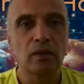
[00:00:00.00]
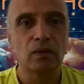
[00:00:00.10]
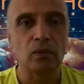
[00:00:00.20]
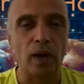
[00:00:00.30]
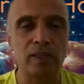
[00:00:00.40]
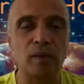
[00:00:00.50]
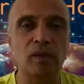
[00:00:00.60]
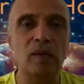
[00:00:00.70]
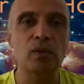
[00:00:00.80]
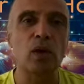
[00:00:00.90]
So, and
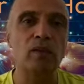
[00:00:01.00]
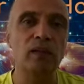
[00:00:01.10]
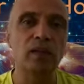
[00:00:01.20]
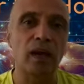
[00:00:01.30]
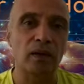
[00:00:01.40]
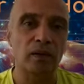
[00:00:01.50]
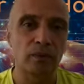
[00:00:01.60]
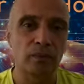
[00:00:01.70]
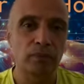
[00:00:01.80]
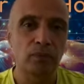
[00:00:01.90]
sometimes not even that.
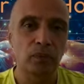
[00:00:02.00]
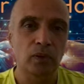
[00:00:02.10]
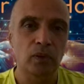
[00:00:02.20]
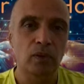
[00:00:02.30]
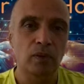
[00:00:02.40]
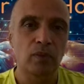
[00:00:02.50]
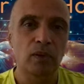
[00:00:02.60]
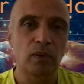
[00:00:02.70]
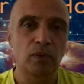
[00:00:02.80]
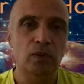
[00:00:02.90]

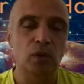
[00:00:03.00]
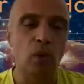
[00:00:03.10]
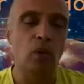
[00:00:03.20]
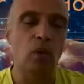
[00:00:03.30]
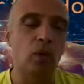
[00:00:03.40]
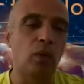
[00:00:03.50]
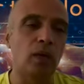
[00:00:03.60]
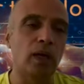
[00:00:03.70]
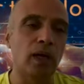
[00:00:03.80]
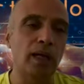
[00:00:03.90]

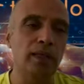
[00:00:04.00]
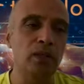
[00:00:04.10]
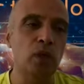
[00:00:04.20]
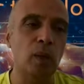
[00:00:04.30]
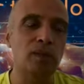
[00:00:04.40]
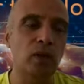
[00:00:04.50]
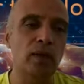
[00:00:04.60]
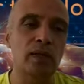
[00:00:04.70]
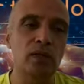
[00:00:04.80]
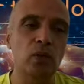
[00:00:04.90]
So I think job
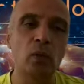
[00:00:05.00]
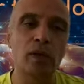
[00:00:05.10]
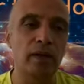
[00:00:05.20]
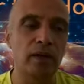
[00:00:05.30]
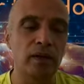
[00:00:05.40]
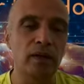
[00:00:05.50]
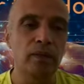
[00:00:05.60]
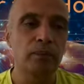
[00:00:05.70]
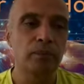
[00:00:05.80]
security is overrated.